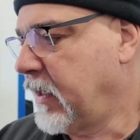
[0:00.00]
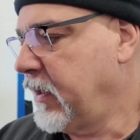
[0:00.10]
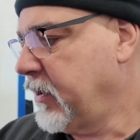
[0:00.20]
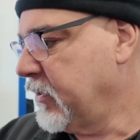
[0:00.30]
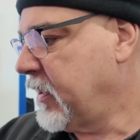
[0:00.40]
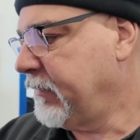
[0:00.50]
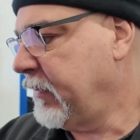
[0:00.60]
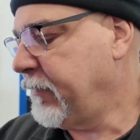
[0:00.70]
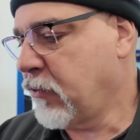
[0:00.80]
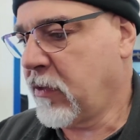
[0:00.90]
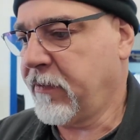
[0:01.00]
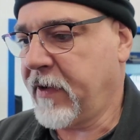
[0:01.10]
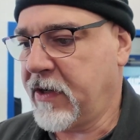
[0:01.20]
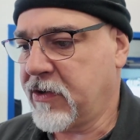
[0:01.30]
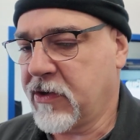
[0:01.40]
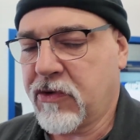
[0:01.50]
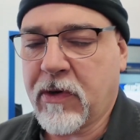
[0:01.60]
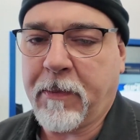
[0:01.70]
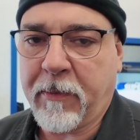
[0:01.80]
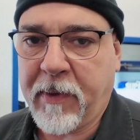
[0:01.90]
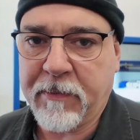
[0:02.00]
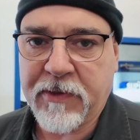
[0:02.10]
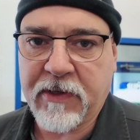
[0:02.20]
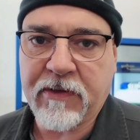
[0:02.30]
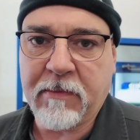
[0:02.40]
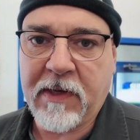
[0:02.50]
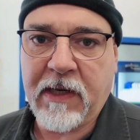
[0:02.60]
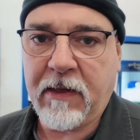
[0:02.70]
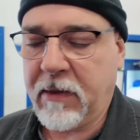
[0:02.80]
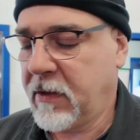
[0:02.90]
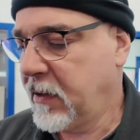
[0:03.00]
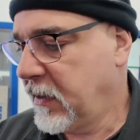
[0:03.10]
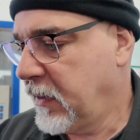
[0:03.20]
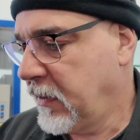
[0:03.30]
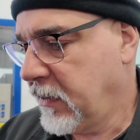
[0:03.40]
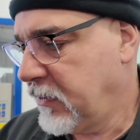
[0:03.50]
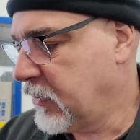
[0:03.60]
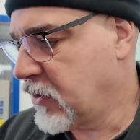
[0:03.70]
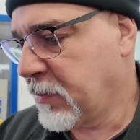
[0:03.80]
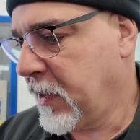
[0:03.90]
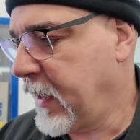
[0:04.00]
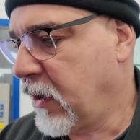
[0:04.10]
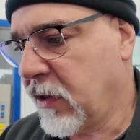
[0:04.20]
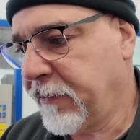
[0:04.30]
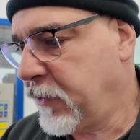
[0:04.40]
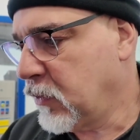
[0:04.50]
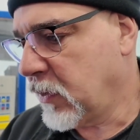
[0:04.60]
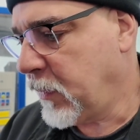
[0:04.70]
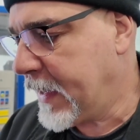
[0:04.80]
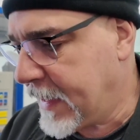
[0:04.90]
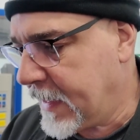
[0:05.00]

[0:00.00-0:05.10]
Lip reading: It does have a FORE Innovations triple pump system in it to supply all the fuel that we